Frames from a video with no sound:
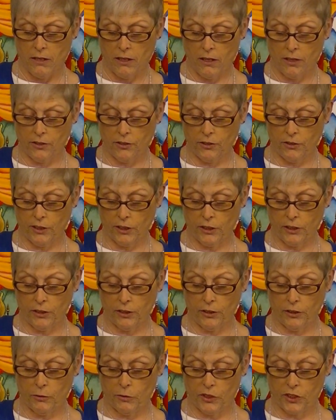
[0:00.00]
Also
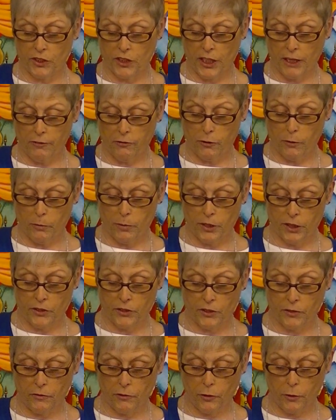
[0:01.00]
included were several
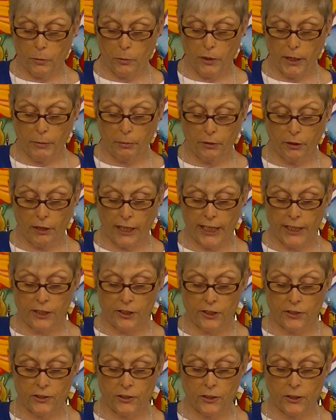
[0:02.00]
books of her
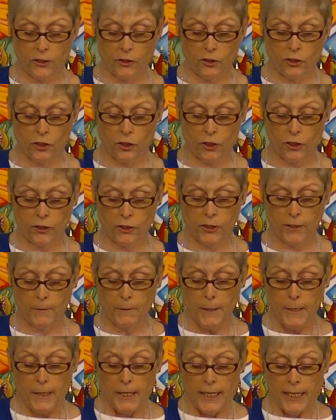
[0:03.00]
preparations, concerns,
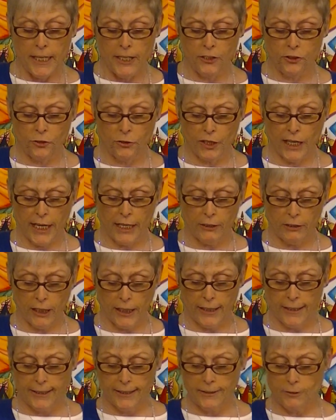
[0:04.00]
and history
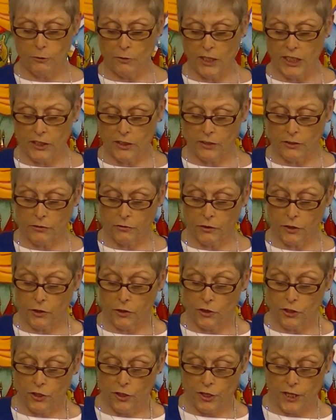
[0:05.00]
outlining the reasons for
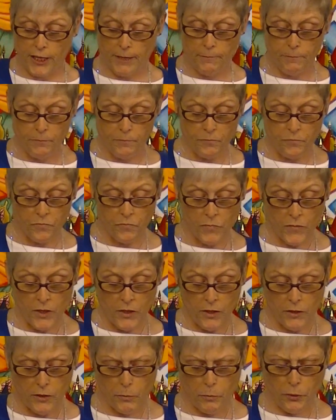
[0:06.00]
the journey.
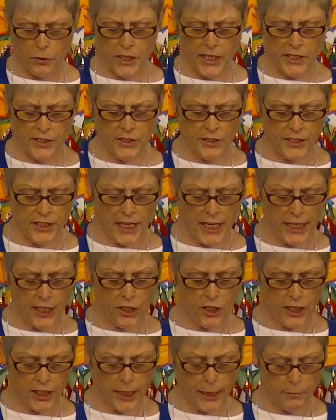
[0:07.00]
The
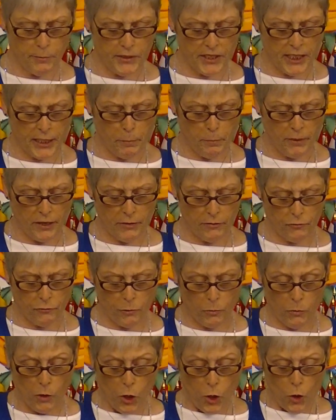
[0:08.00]
presentation kept skipping
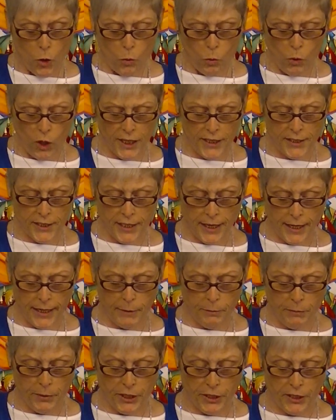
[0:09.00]
from one
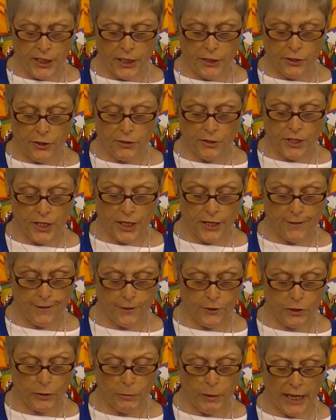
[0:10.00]
time period to
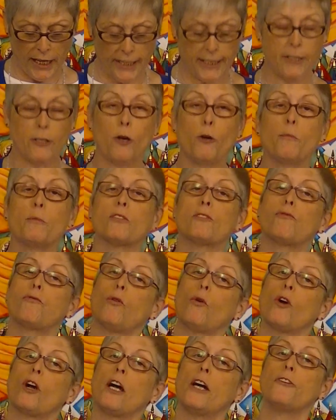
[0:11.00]
another, spanning almost
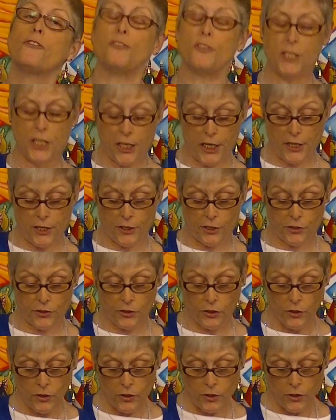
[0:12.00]
400
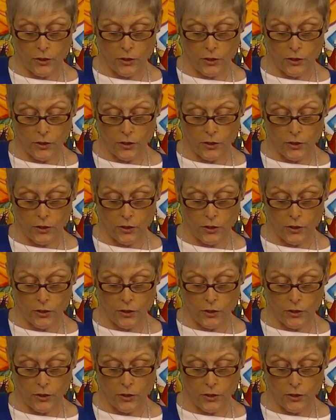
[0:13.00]
years.